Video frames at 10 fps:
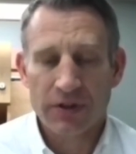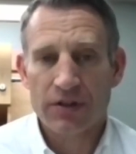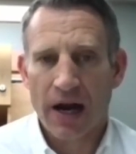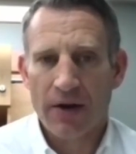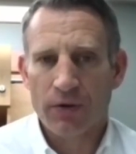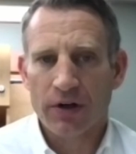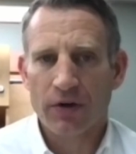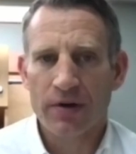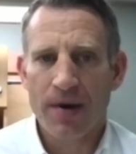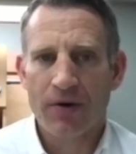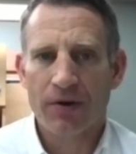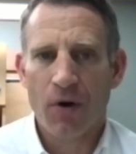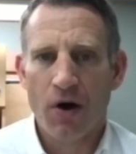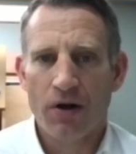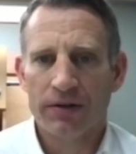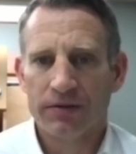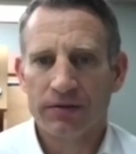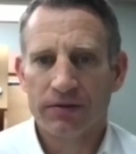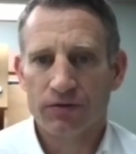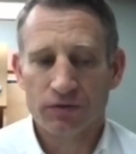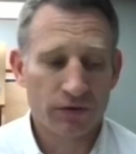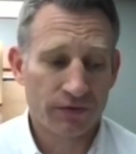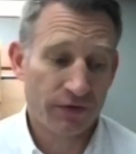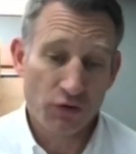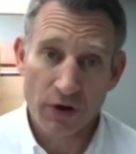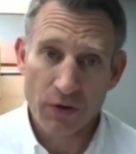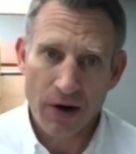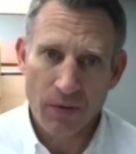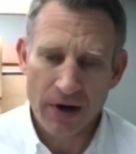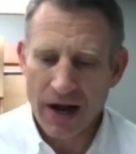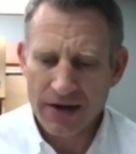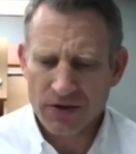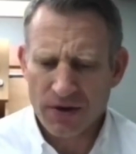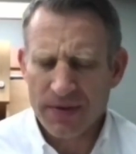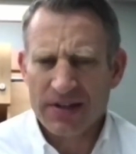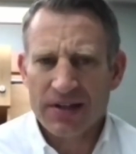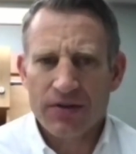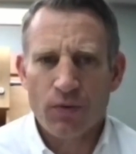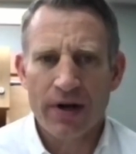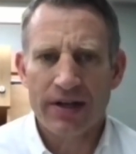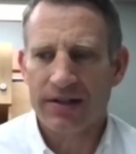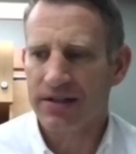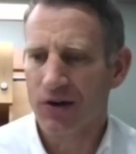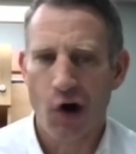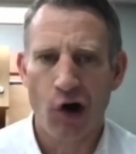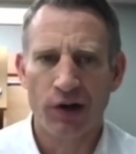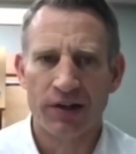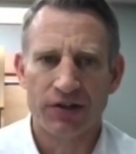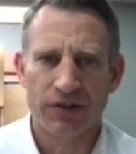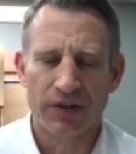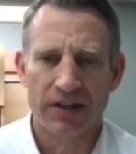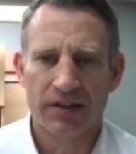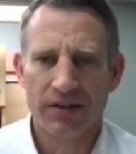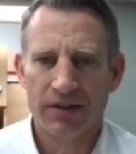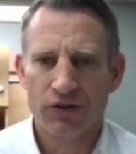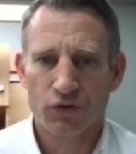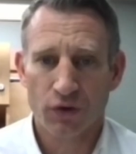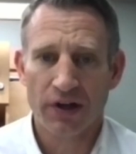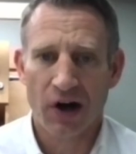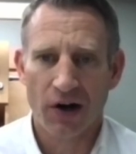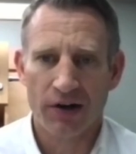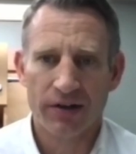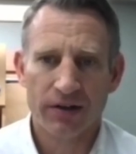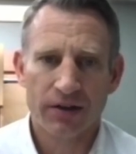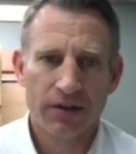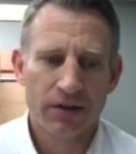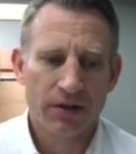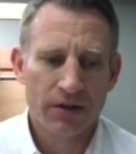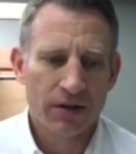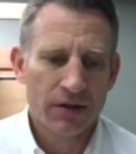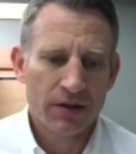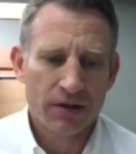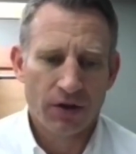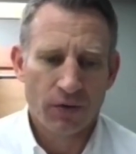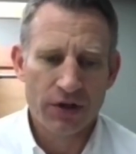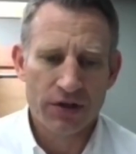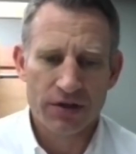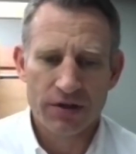decide we're going to rebound the ball. And if you really want to win, I told him it's winning's hard in this league, really hard. You know,